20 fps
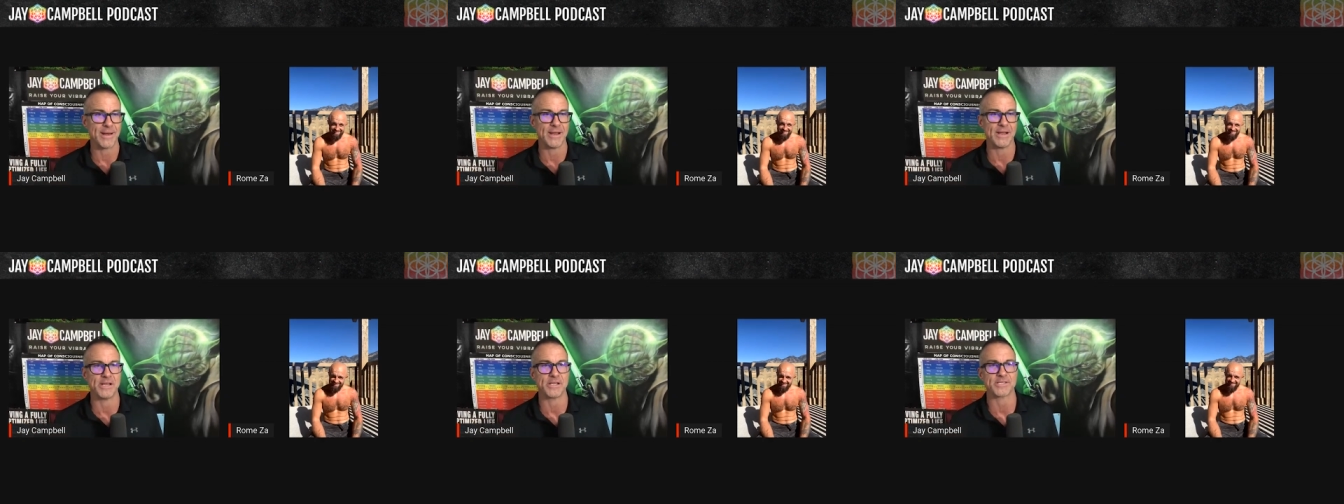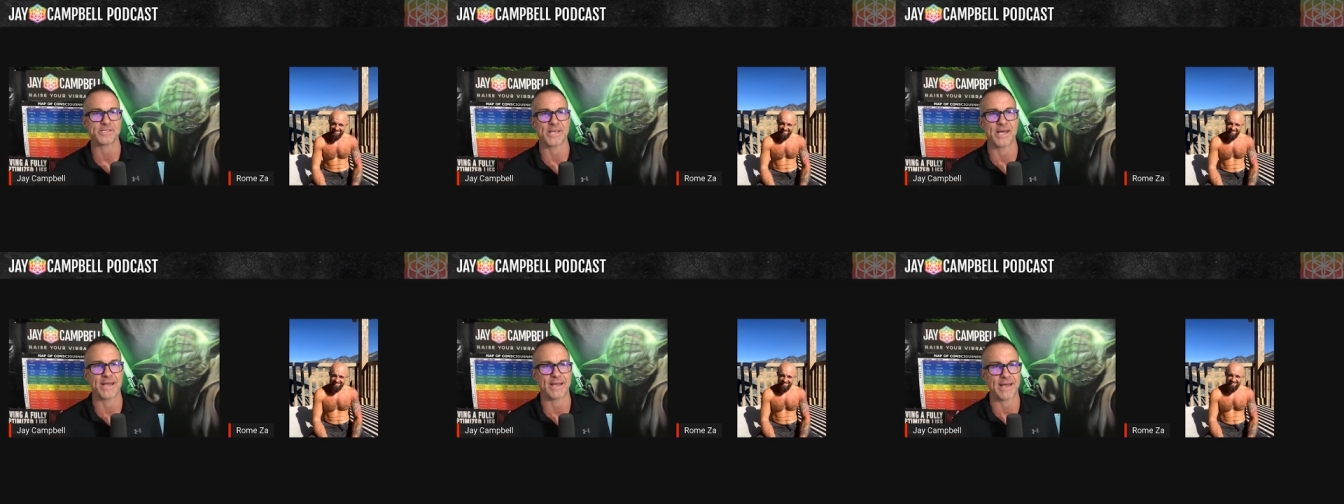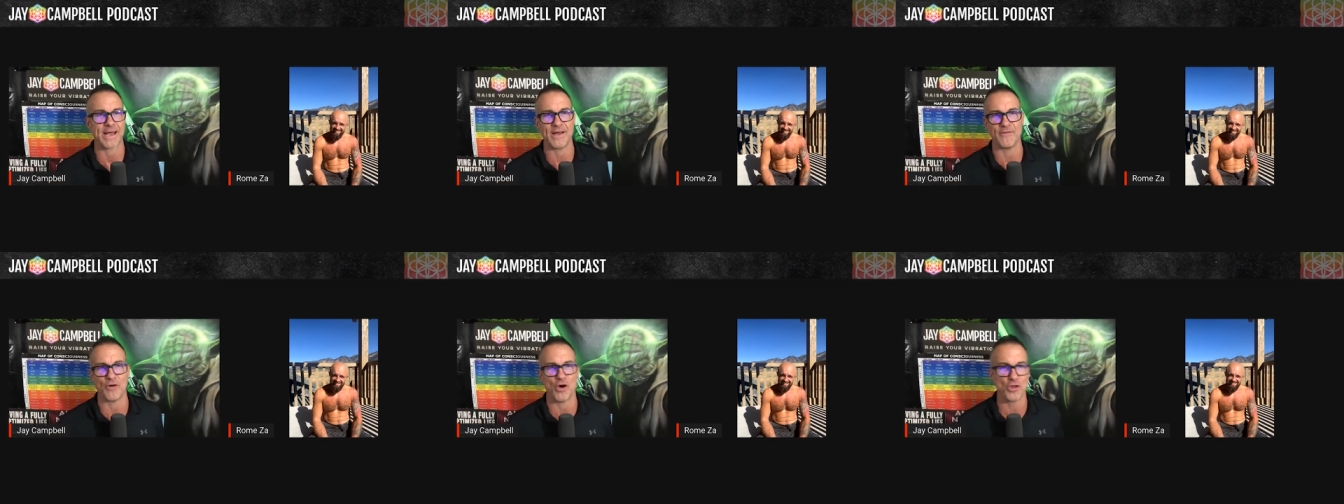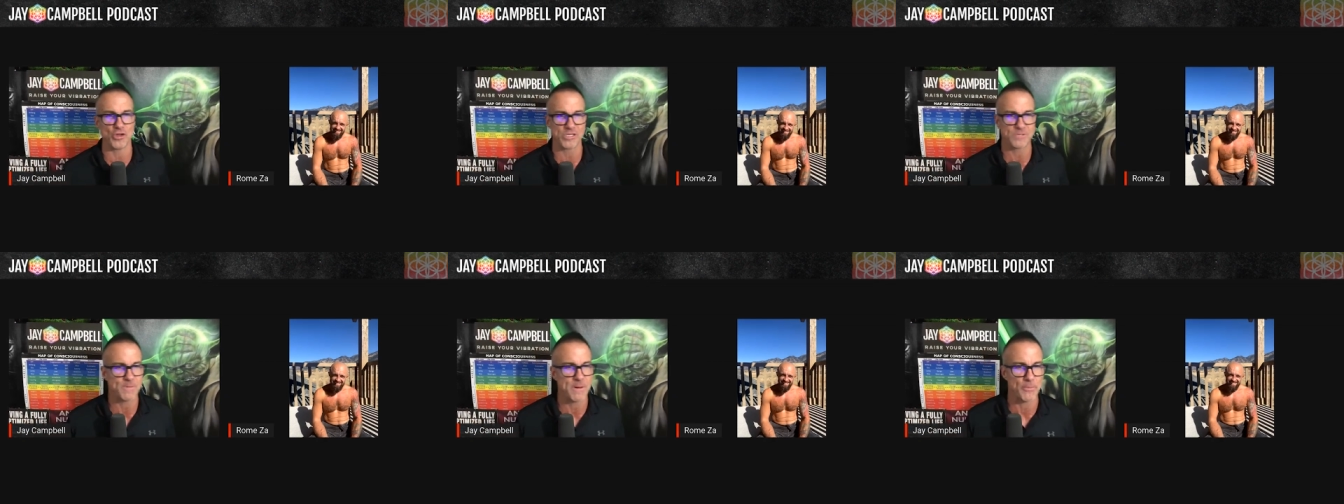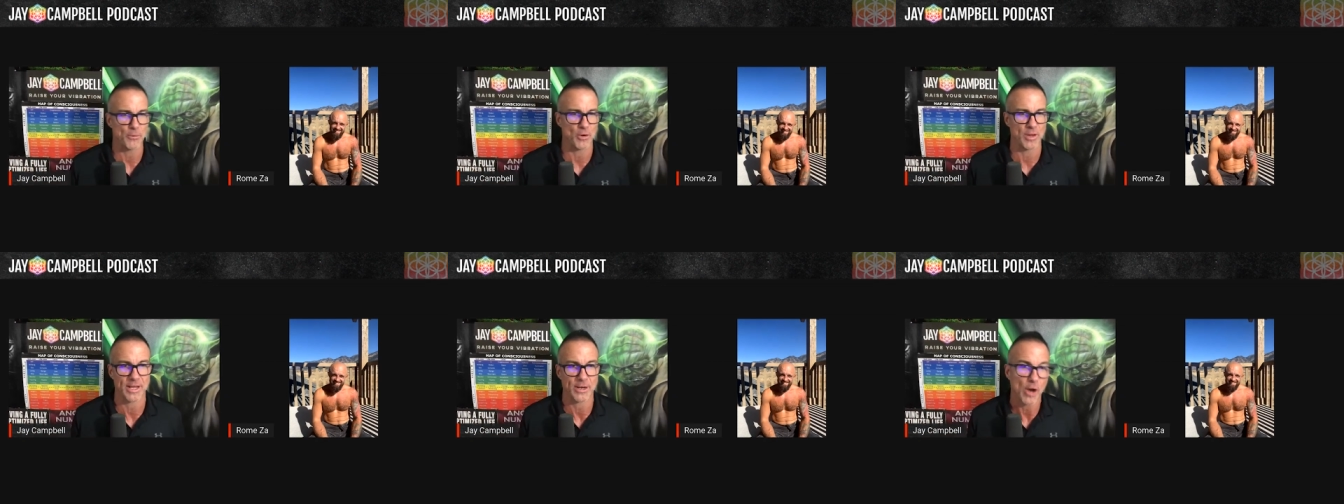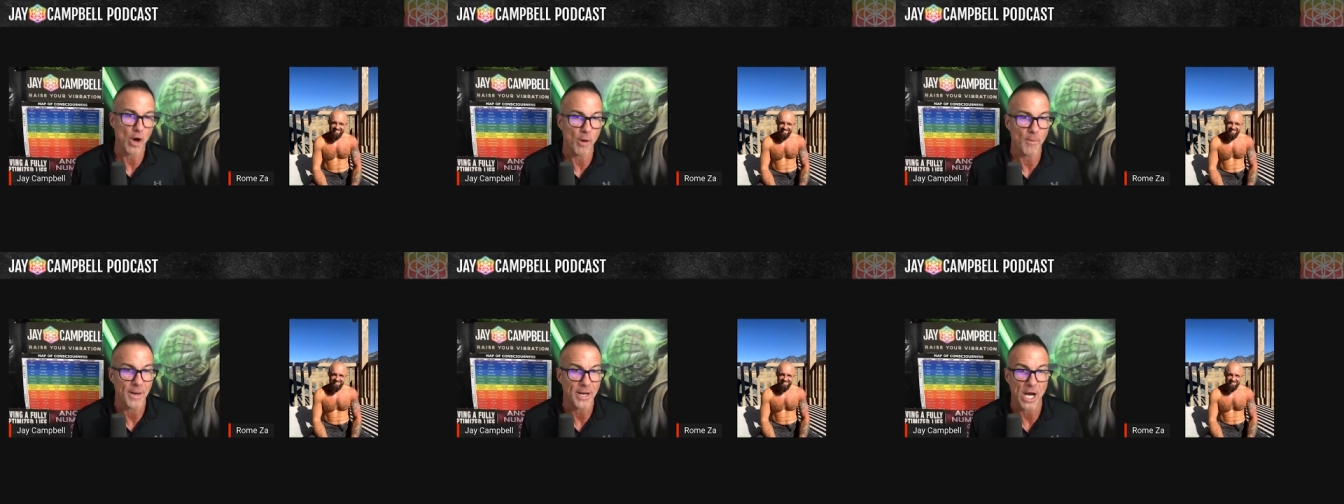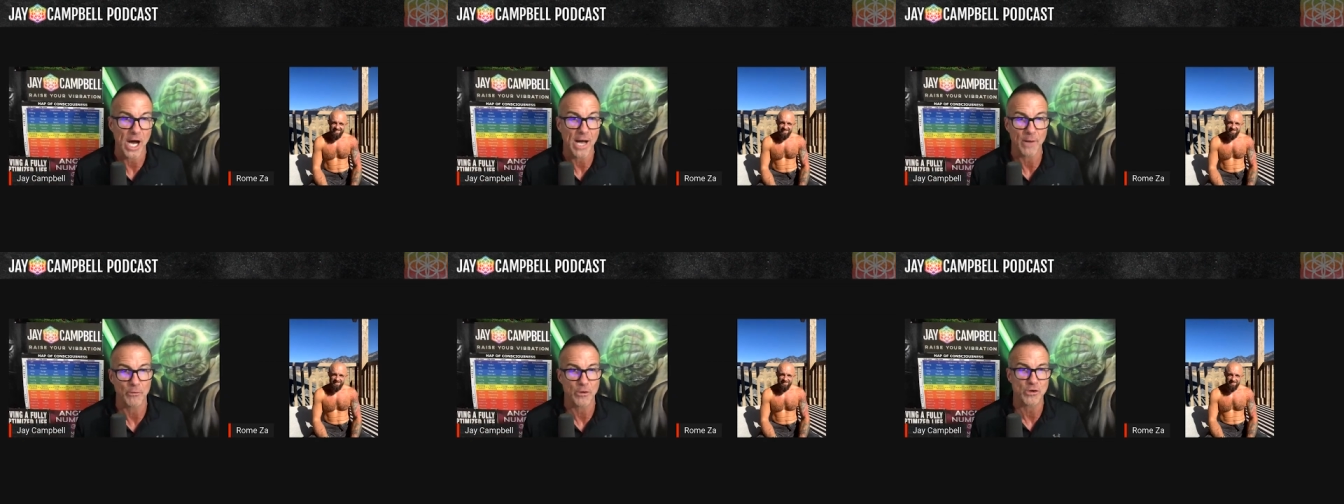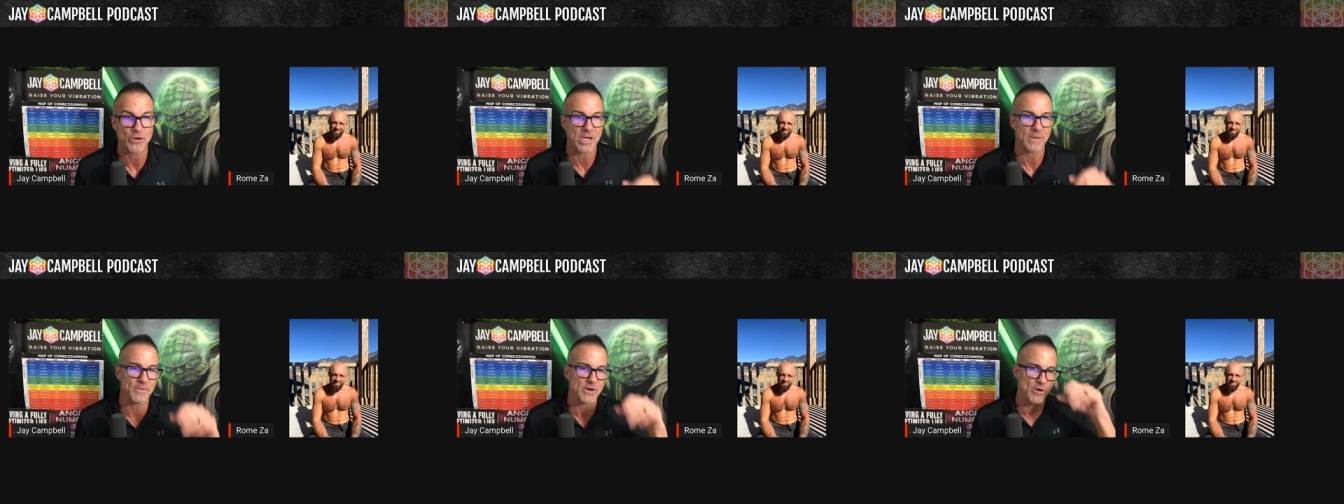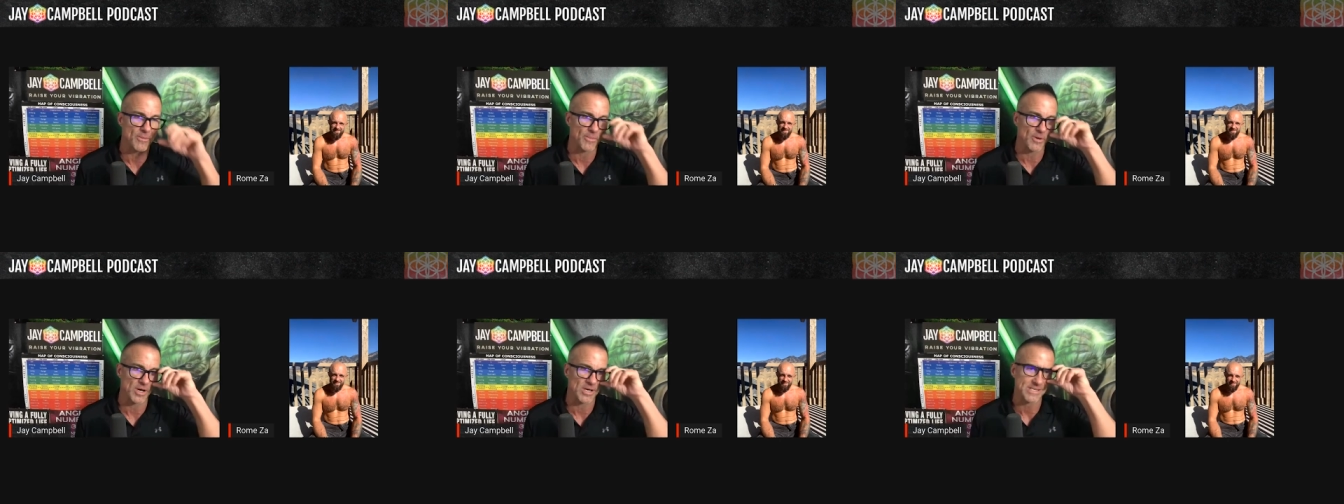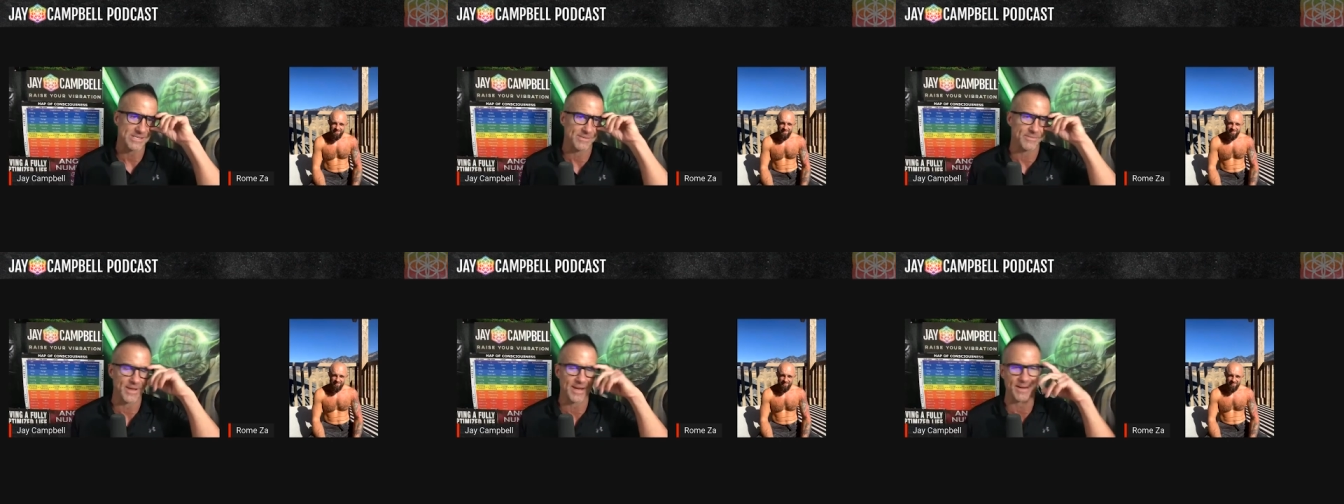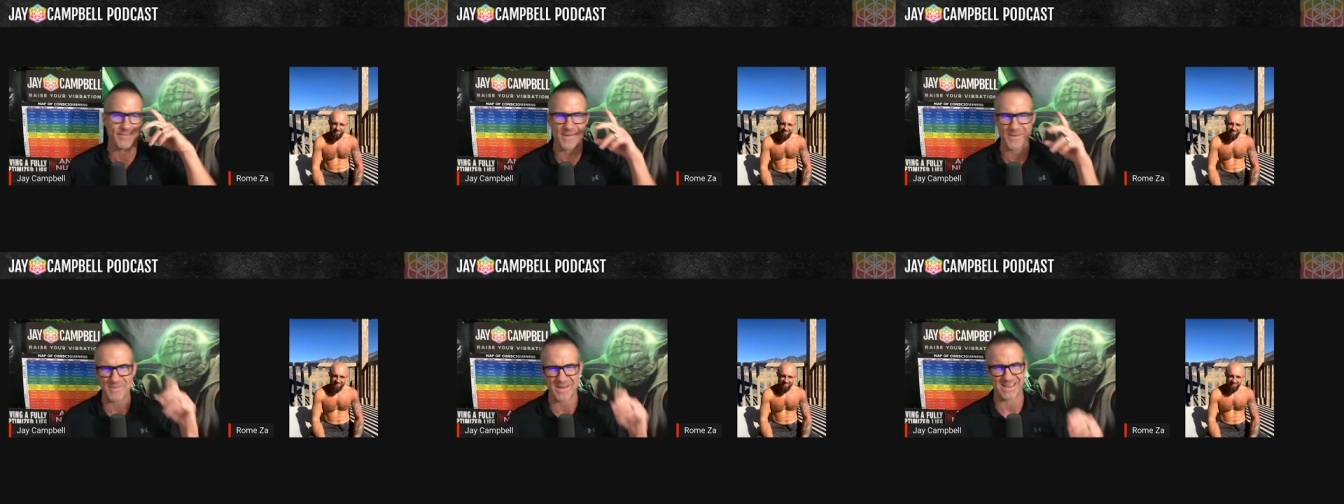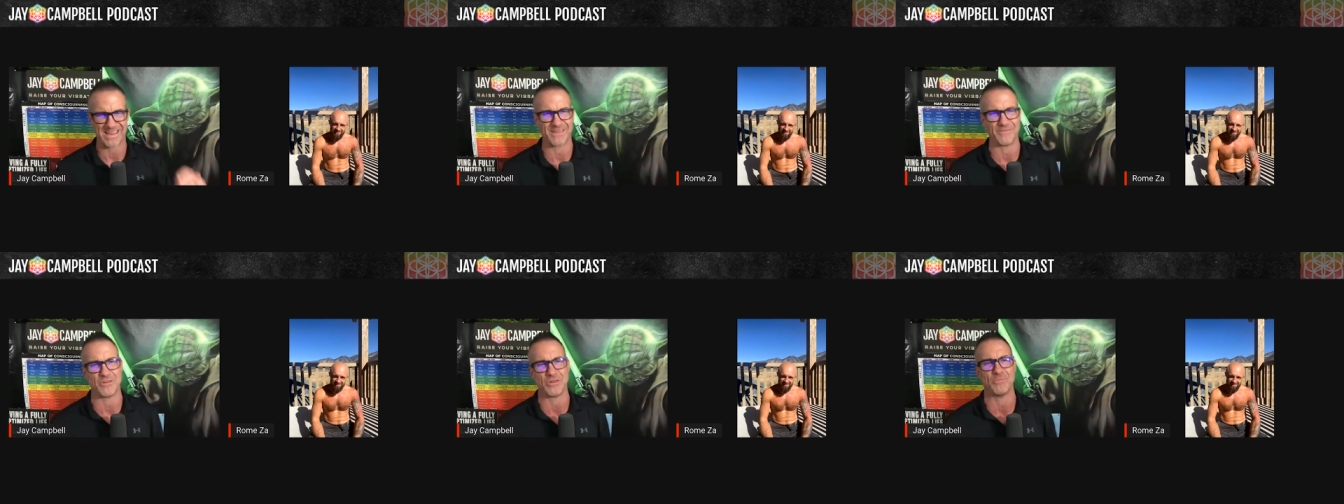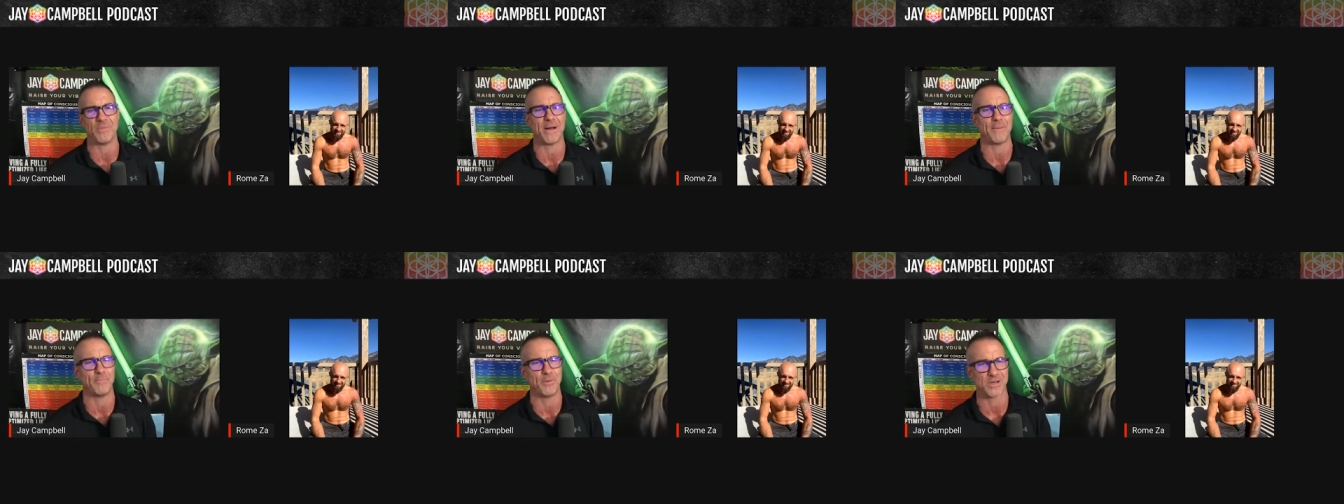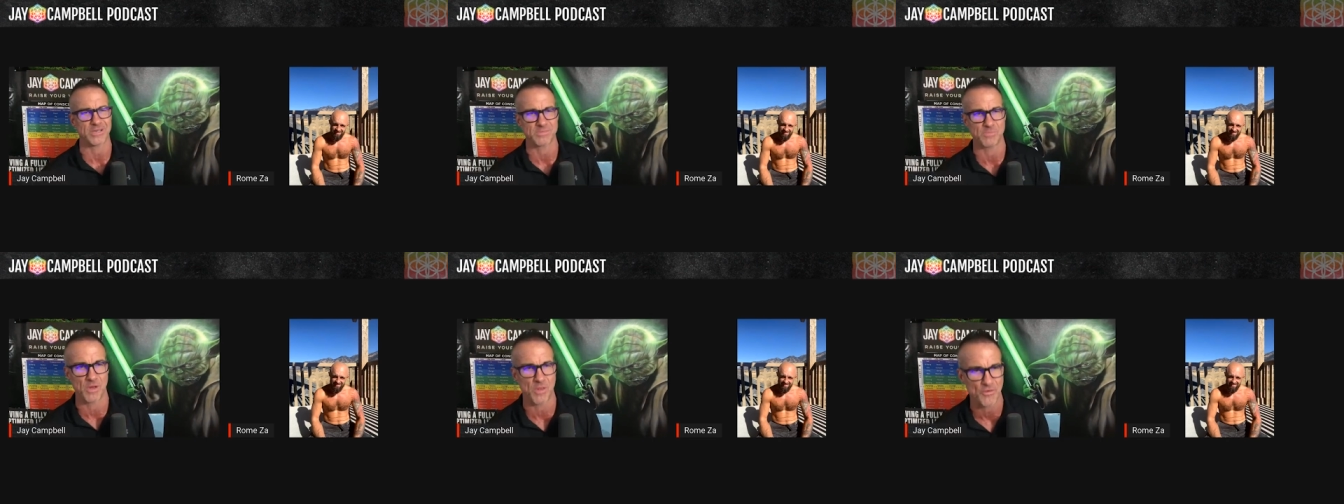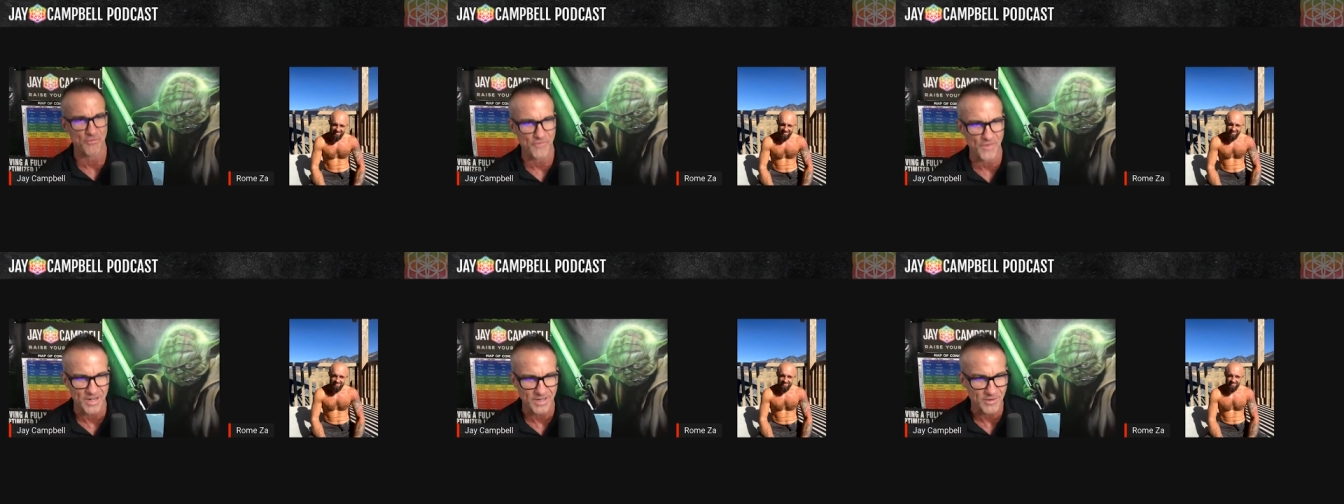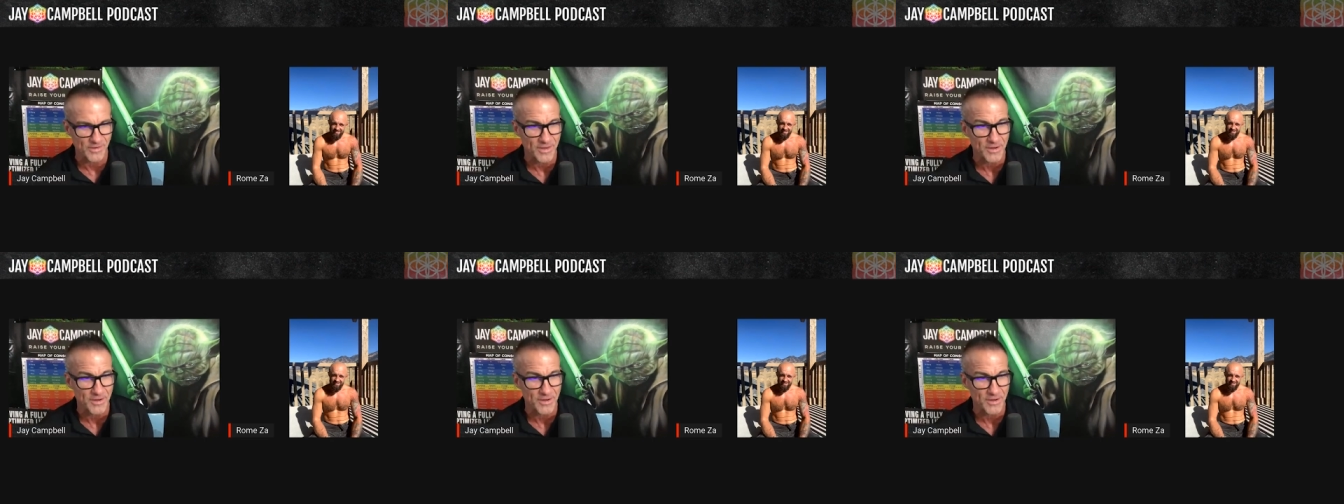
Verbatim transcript: And it's like I have all these people like, "Oh my god, will you give me your books?" I'm like, "I'm not giving you my books, motherfucker.